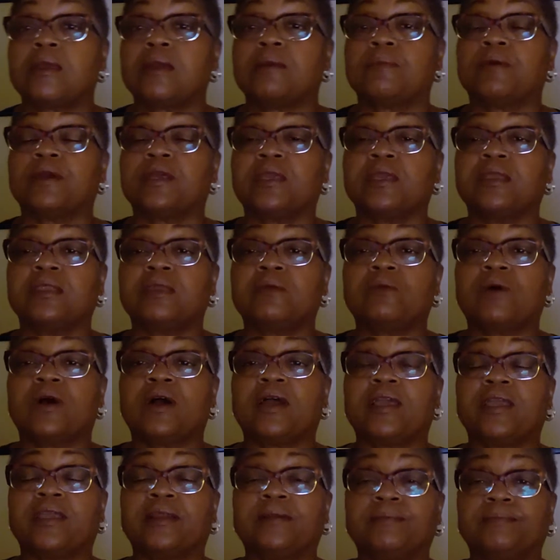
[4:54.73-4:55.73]
But
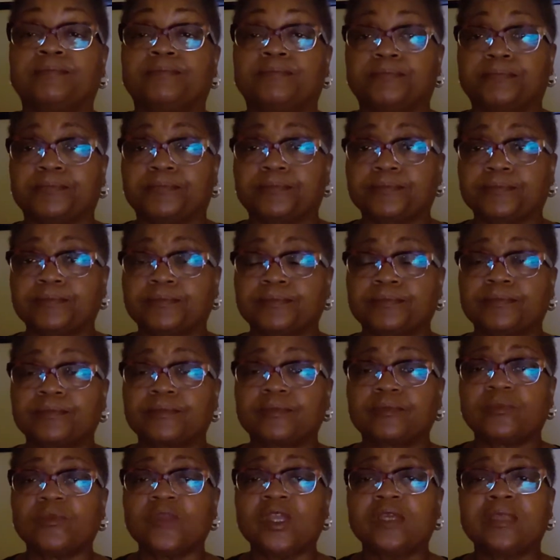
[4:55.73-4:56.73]
anyway,
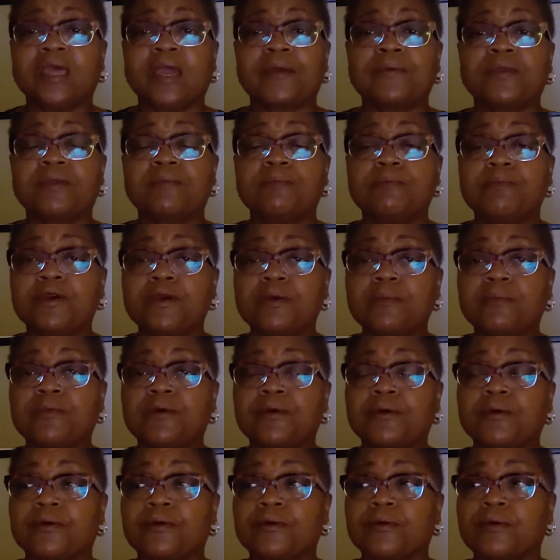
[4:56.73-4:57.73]
and I
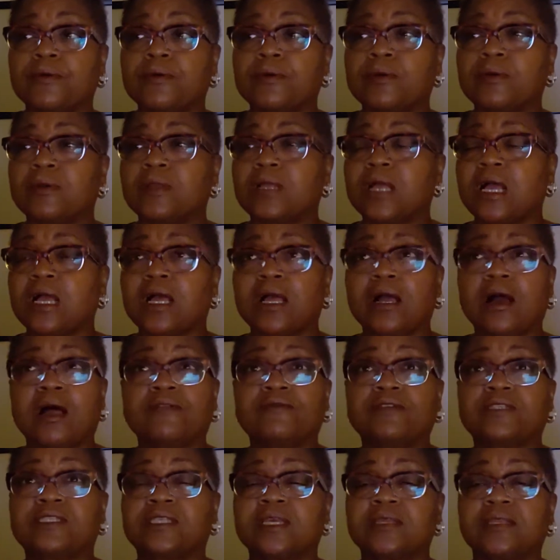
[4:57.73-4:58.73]
remember all
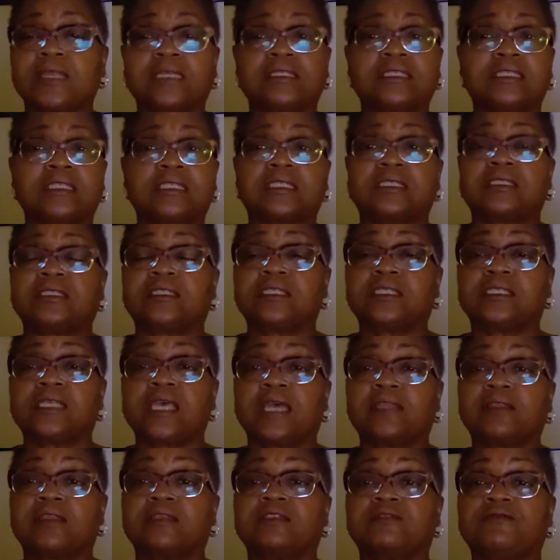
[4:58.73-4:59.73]
of a sudden I just
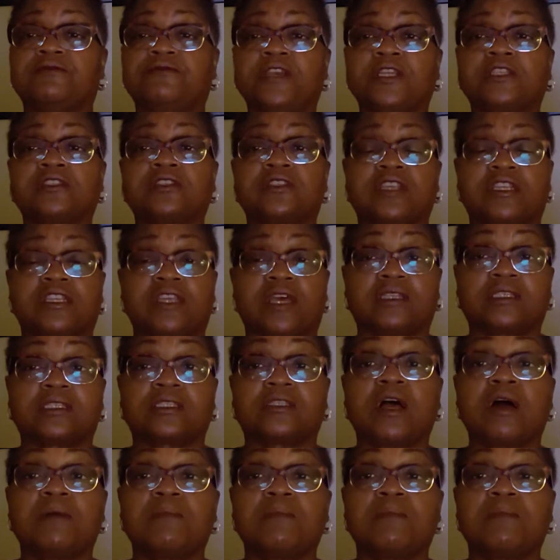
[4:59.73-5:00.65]
had this vision, and I saw